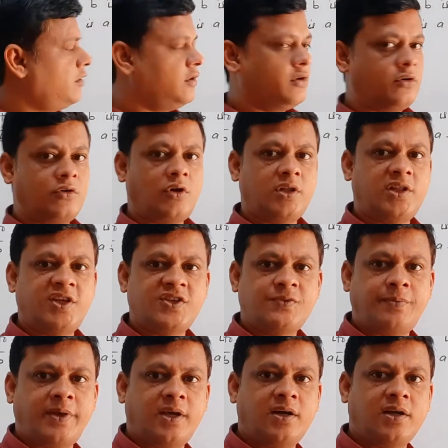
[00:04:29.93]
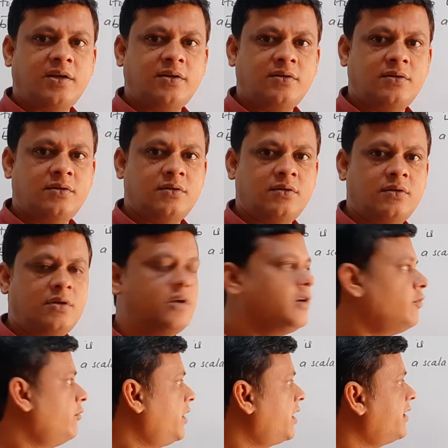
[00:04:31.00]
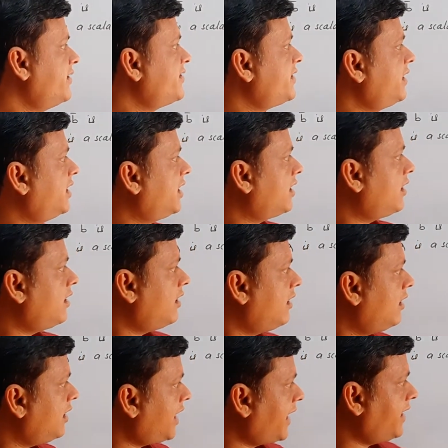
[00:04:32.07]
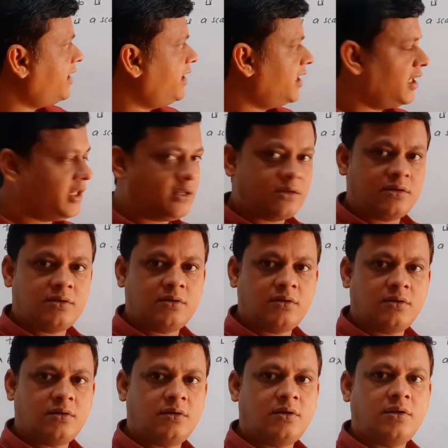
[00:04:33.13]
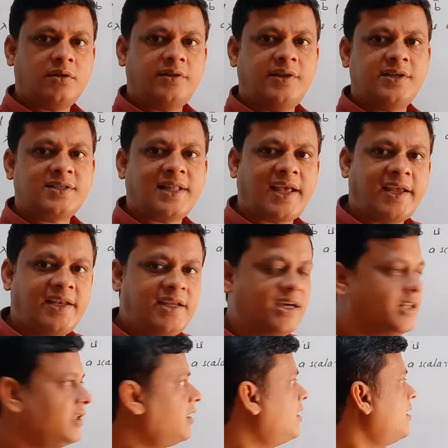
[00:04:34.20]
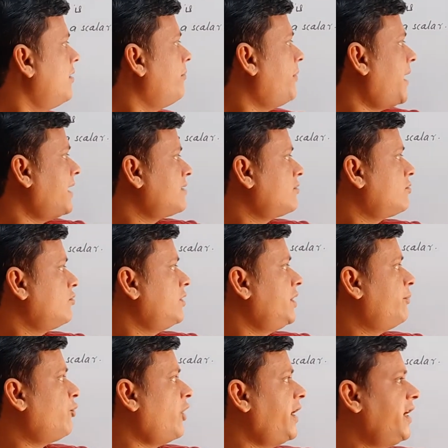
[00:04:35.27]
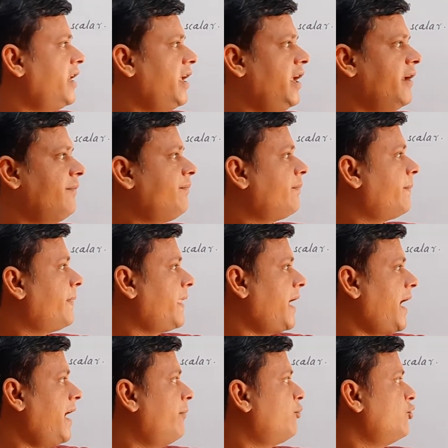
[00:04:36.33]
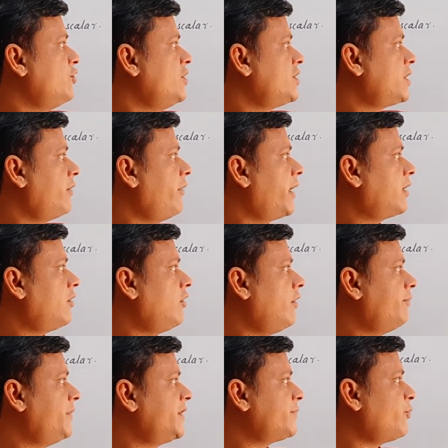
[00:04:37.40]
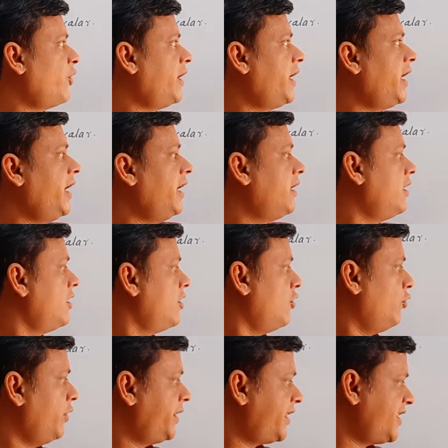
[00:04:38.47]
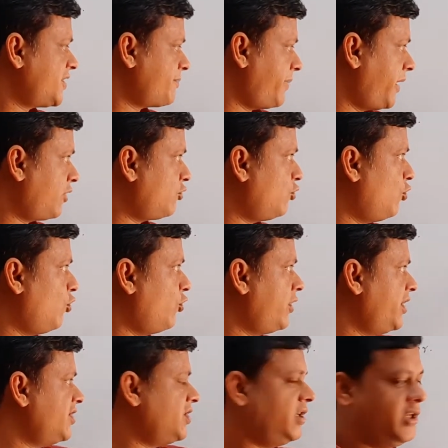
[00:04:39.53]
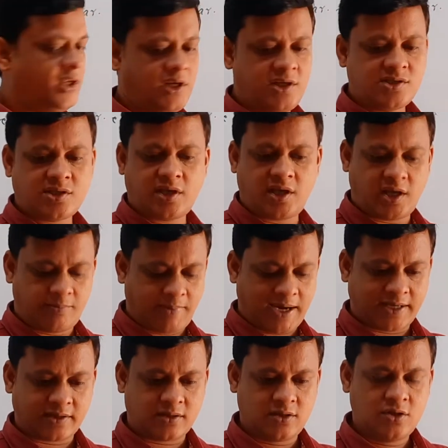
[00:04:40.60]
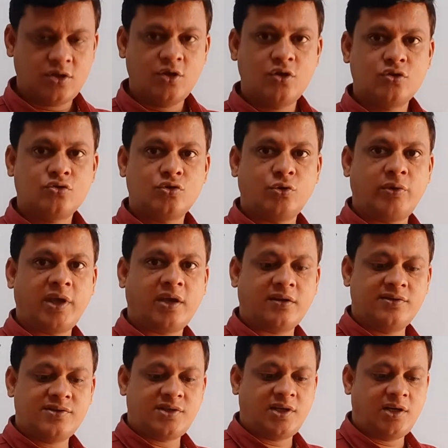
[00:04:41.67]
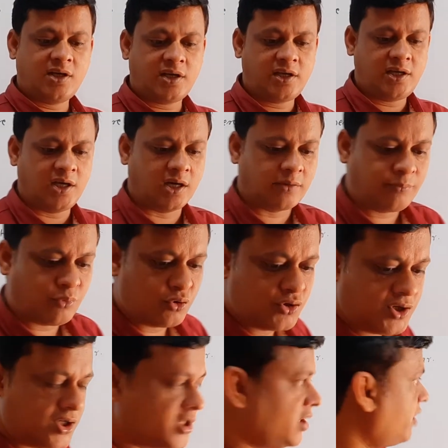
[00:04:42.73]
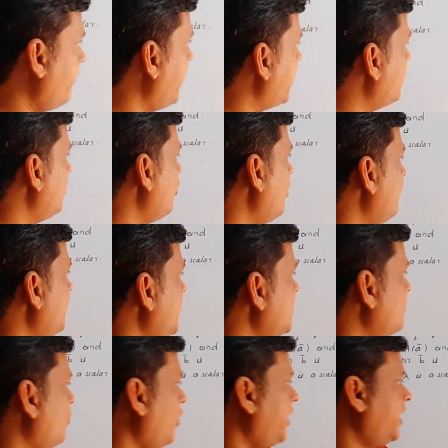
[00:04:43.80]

draw this figure. We consider a line L. This line L pass through the point A and position vector of this point A with respect to origin is A bar. So we consider here position vector of this point